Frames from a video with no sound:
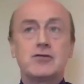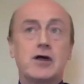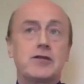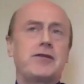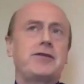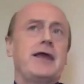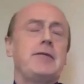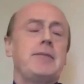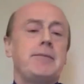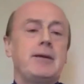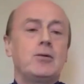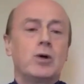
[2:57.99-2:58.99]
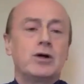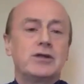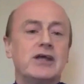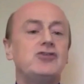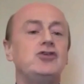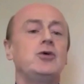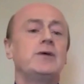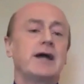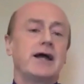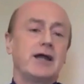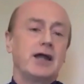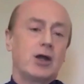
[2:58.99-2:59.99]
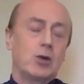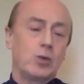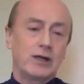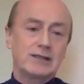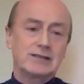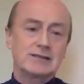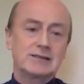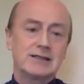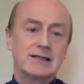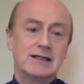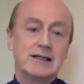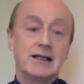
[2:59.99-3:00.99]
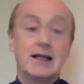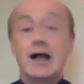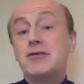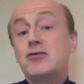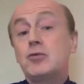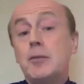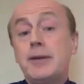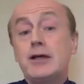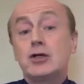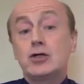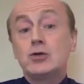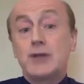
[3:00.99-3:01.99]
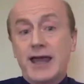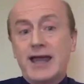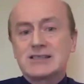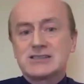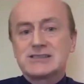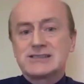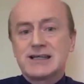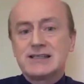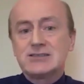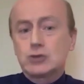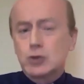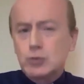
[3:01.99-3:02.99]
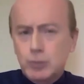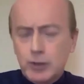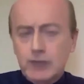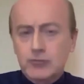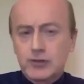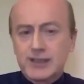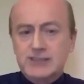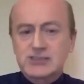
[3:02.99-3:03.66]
Father, that they may be one as you and I are one. And this would be a good exercise, good prayerful